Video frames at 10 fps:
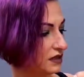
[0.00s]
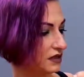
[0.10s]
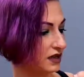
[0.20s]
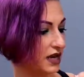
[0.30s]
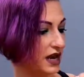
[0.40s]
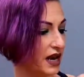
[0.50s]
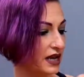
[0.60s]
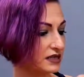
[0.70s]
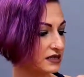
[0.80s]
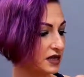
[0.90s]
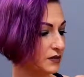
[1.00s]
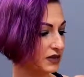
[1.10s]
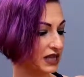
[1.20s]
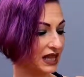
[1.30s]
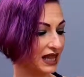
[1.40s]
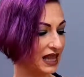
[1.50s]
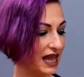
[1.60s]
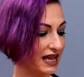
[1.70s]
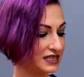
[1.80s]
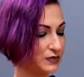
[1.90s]
Next up, and
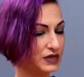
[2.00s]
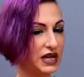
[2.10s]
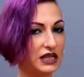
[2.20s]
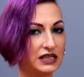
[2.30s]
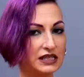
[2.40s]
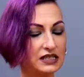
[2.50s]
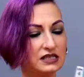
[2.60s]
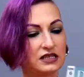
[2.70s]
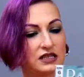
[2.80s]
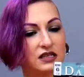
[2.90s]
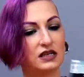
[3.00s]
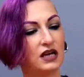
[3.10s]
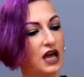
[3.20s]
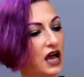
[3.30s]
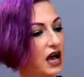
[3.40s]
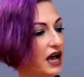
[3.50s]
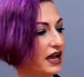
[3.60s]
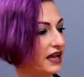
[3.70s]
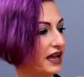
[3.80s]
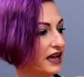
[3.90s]
last but not least,
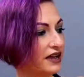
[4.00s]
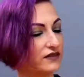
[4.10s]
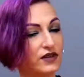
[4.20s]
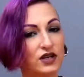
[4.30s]
I have